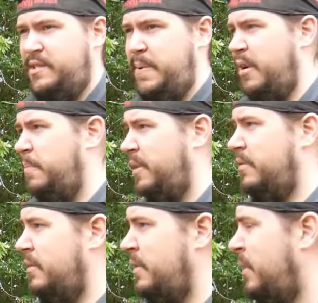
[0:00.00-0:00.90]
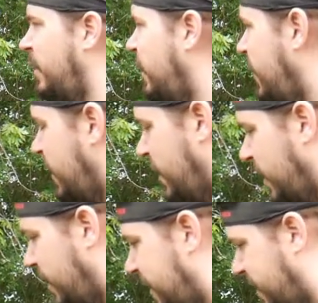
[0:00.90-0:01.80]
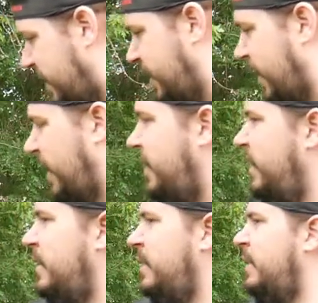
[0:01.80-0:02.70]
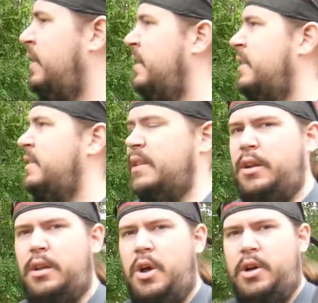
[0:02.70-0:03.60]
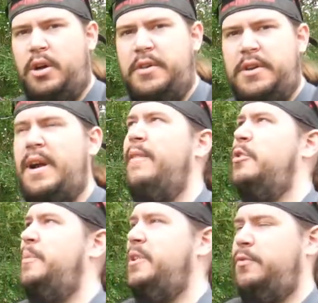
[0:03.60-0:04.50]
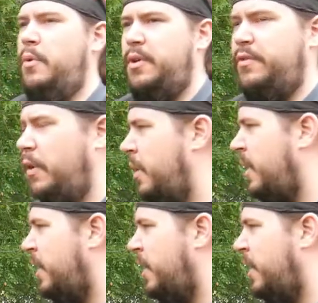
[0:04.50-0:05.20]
spear, but this is a little longer than your average pitchfork, so